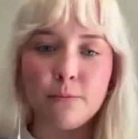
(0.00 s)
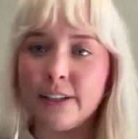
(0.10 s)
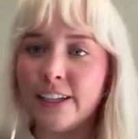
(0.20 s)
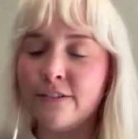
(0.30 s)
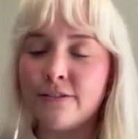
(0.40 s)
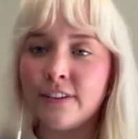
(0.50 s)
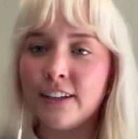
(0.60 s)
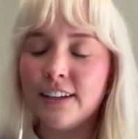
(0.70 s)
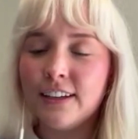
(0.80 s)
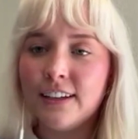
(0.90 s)
believe
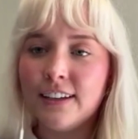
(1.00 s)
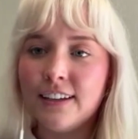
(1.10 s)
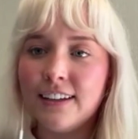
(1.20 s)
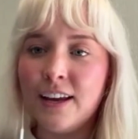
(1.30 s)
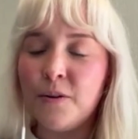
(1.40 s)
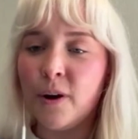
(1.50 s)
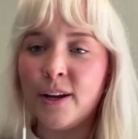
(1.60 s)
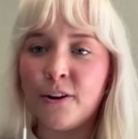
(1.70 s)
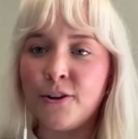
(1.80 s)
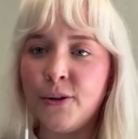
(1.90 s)
in what
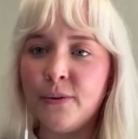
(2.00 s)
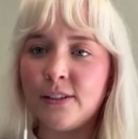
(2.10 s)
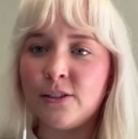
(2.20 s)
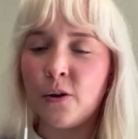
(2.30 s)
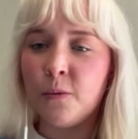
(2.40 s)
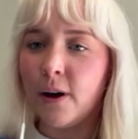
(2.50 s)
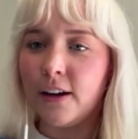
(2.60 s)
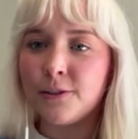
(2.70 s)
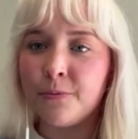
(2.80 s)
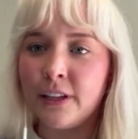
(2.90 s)
y'all are doing so
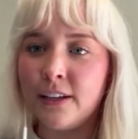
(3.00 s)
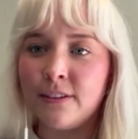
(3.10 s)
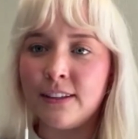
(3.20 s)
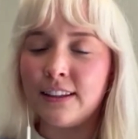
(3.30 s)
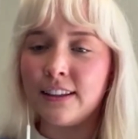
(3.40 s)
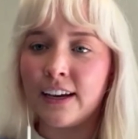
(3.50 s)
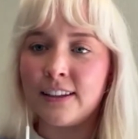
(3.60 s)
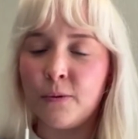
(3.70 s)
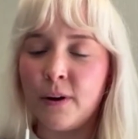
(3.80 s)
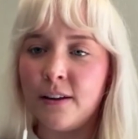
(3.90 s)
much. Believe in Light
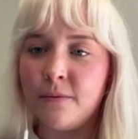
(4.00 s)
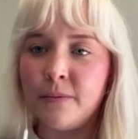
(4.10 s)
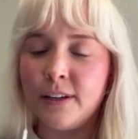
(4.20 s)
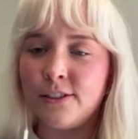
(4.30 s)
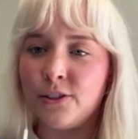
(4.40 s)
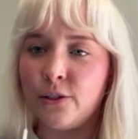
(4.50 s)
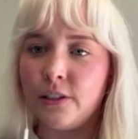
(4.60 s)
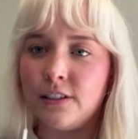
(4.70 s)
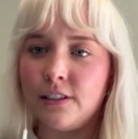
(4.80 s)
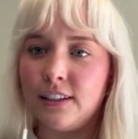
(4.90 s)
the Way
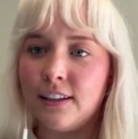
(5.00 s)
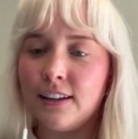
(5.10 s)
Ministries, and